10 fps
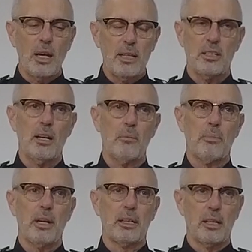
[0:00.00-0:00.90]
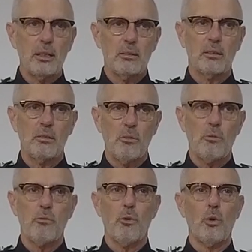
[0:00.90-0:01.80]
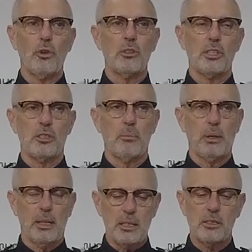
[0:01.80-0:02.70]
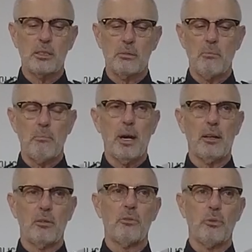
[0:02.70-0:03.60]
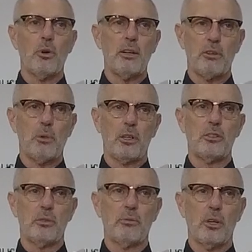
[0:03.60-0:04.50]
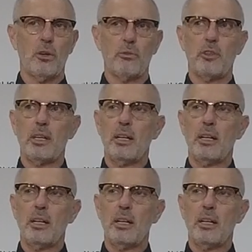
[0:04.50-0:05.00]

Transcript: It's heartbreaking for not just the police, but for everybody who's involved.